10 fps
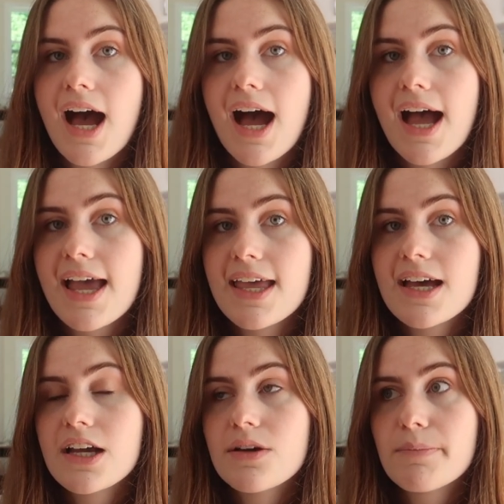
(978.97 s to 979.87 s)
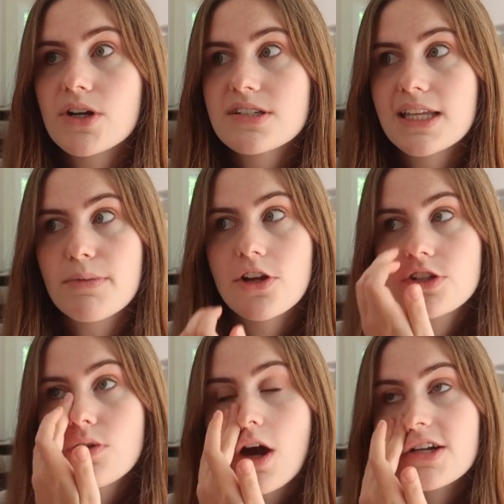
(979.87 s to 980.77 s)
I personally brought
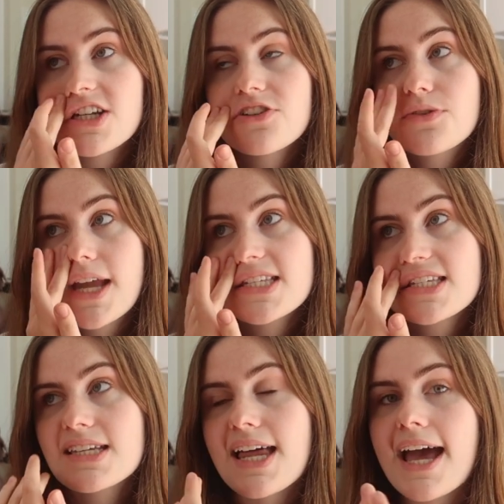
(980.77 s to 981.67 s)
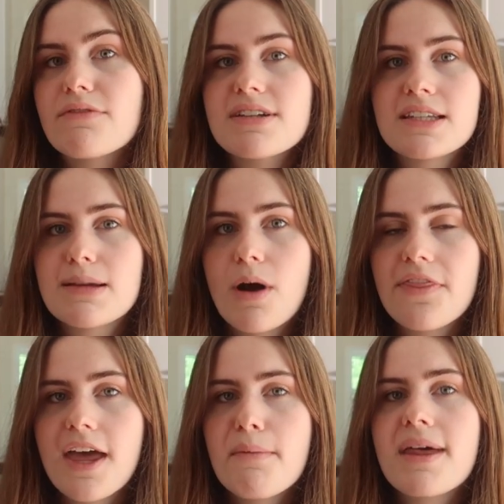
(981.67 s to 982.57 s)
two hard shell suitcases because I had recently
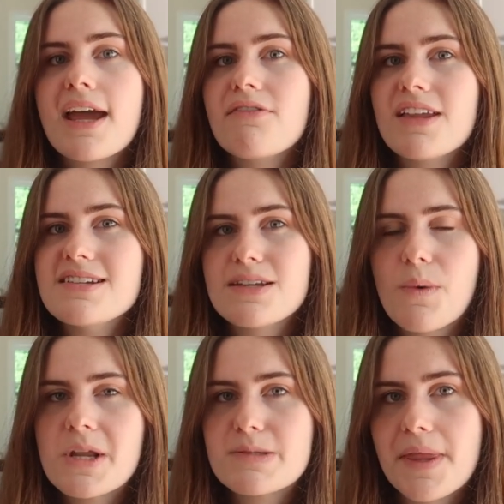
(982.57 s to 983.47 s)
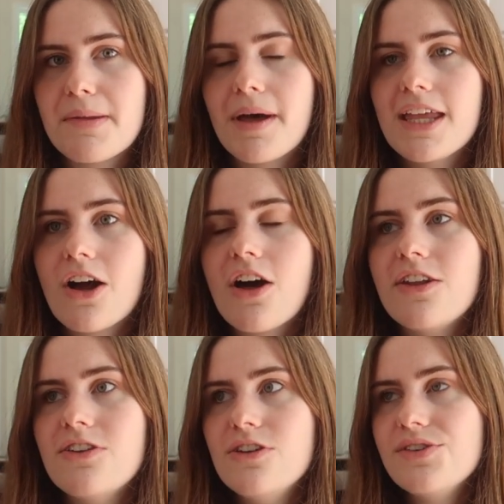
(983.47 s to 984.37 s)
bought them and I really didn't want to spend the money
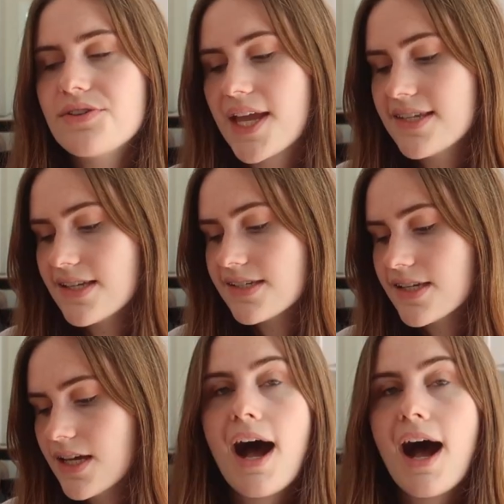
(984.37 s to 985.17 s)
on new suitcases.